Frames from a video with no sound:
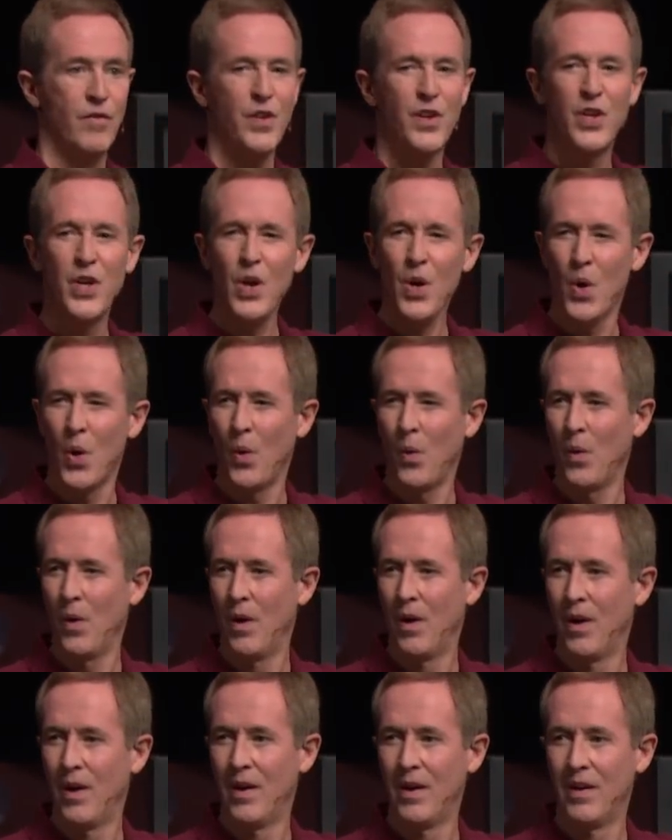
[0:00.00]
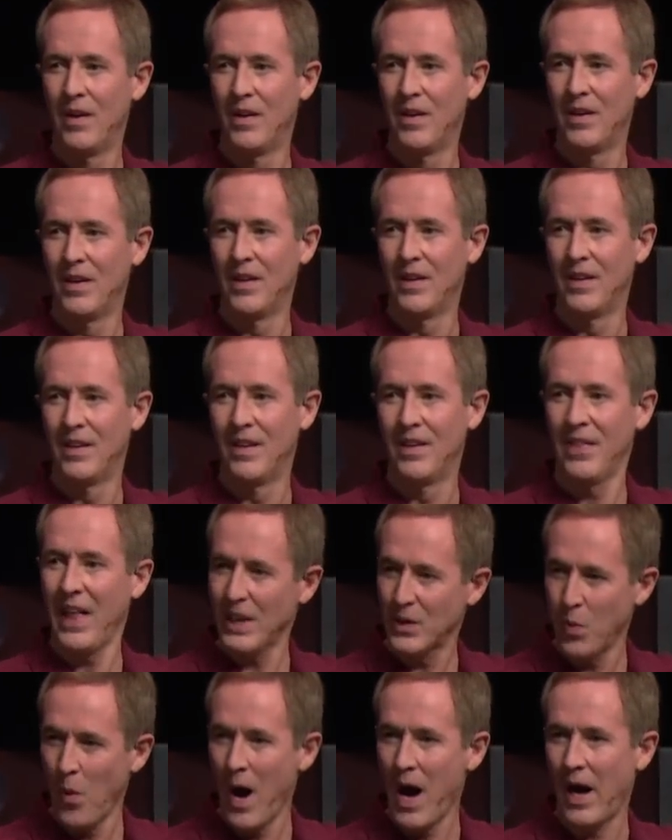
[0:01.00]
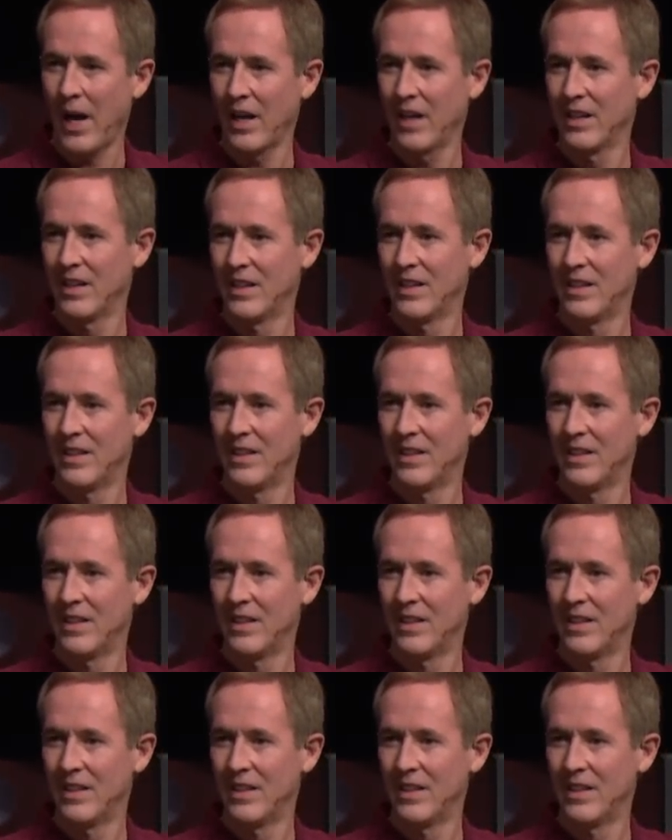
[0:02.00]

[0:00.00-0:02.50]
for you. That's why.